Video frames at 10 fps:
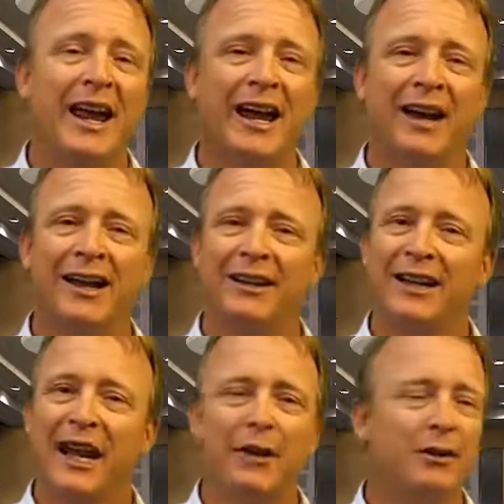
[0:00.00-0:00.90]

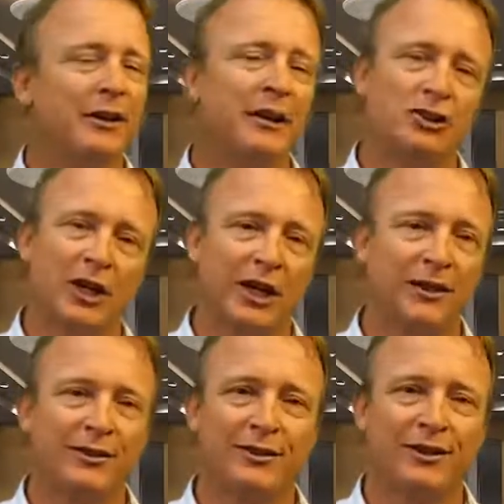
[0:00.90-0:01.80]
and everything
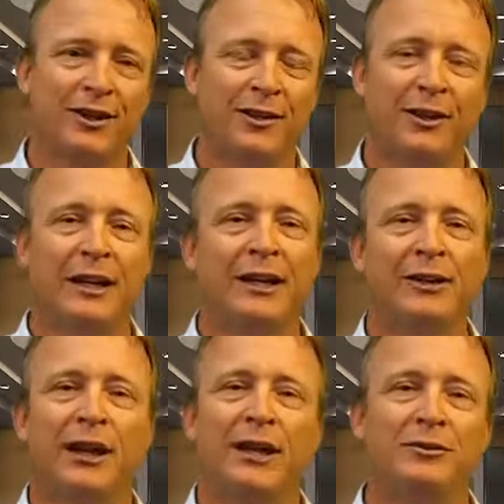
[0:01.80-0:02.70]
changed. You know, the
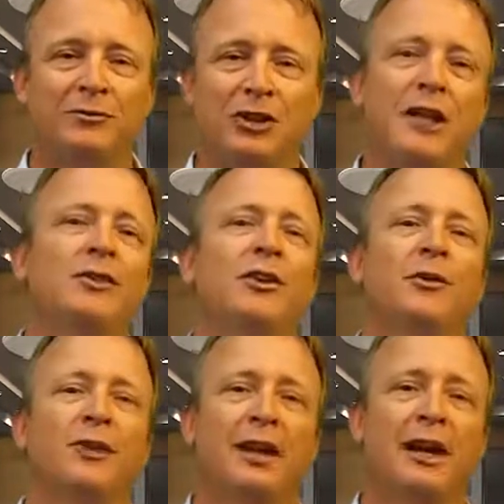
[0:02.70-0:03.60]
internet changed
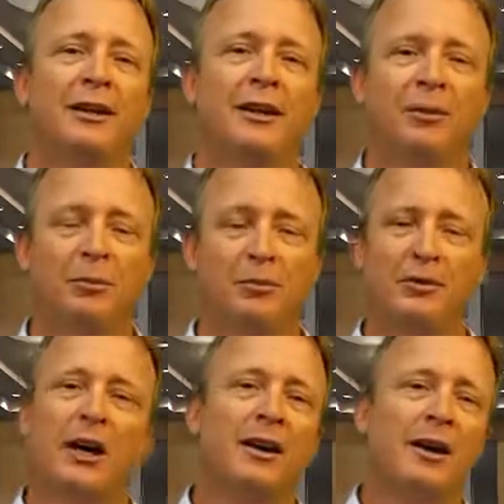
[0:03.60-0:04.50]
overnight, the
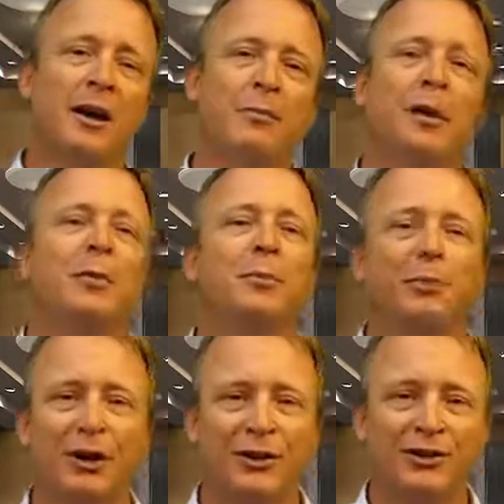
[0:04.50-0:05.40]
dot com bubble
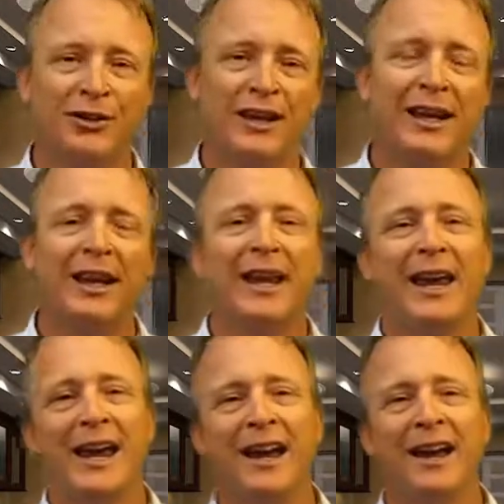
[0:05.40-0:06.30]
burst,
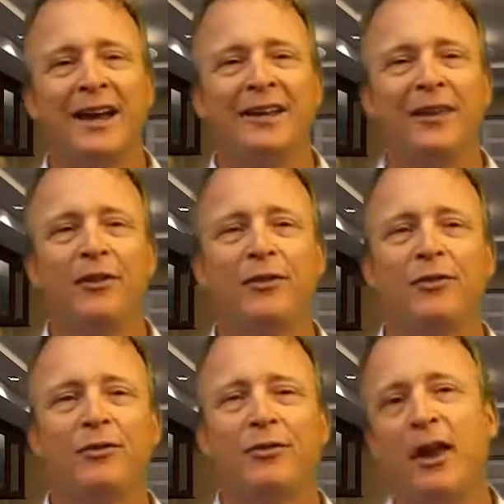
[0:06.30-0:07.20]
and
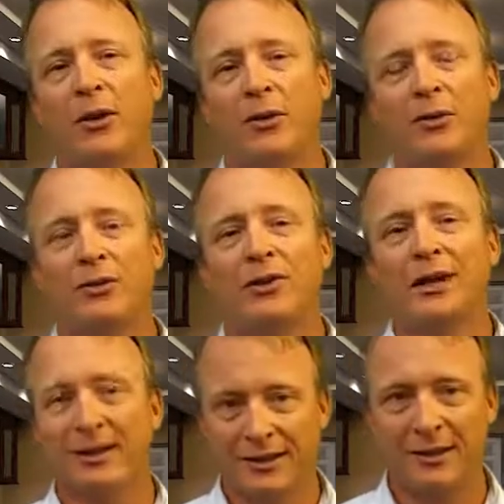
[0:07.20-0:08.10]
those
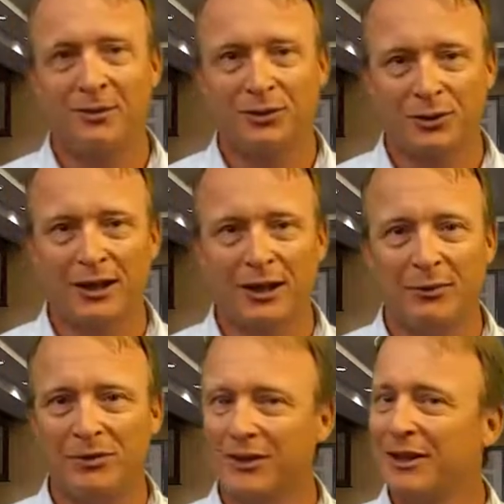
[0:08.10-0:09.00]
income
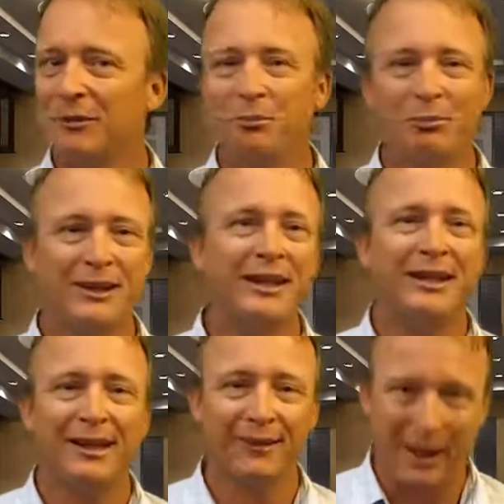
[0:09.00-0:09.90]
streams
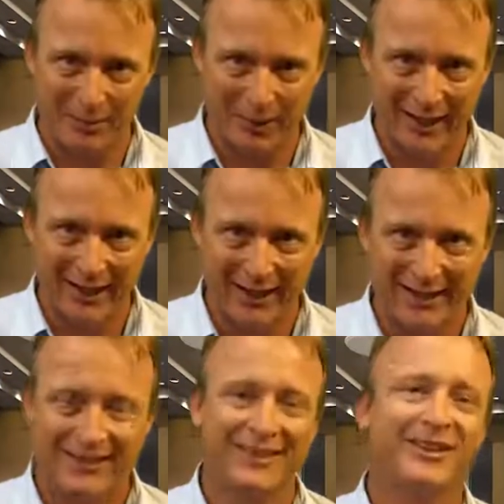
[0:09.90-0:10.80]
completely
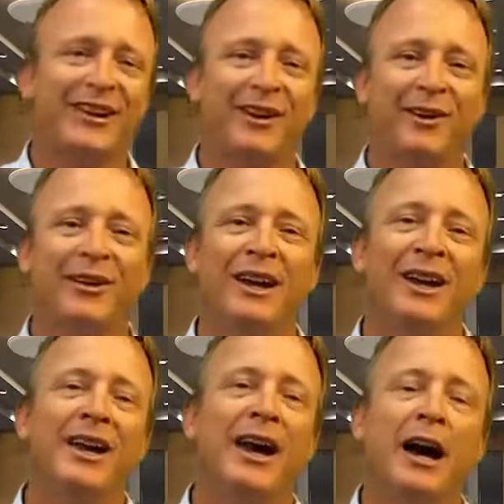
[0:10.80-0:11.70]
evaporated. So,
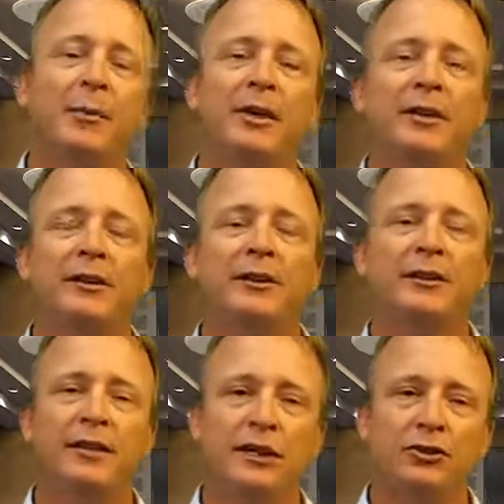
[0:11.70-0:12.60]
I'm going to
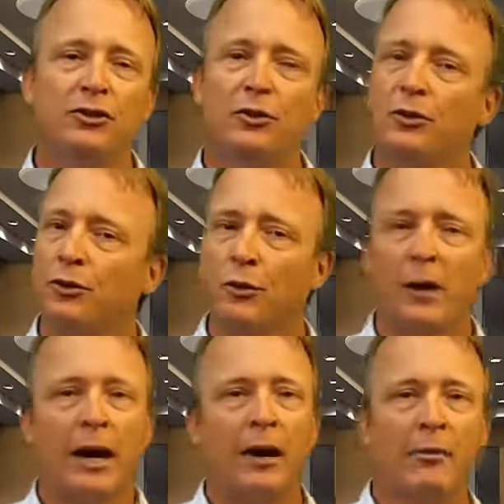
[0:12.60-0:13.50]
teach you
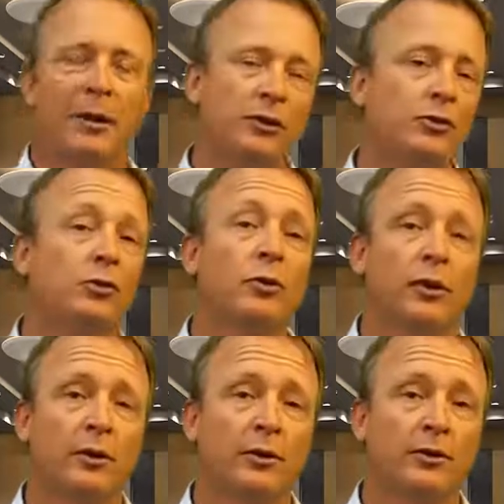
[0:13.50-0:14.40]
throughout my
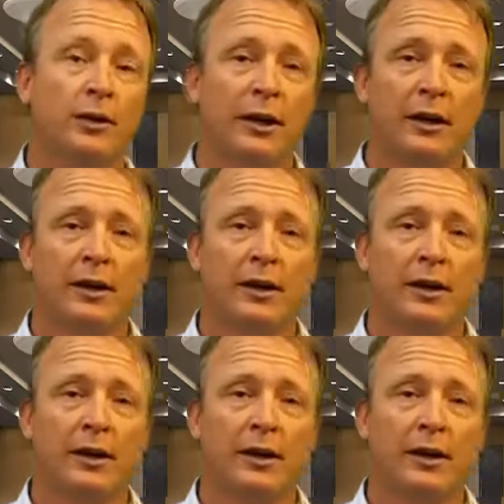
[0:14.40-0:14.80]
tutorials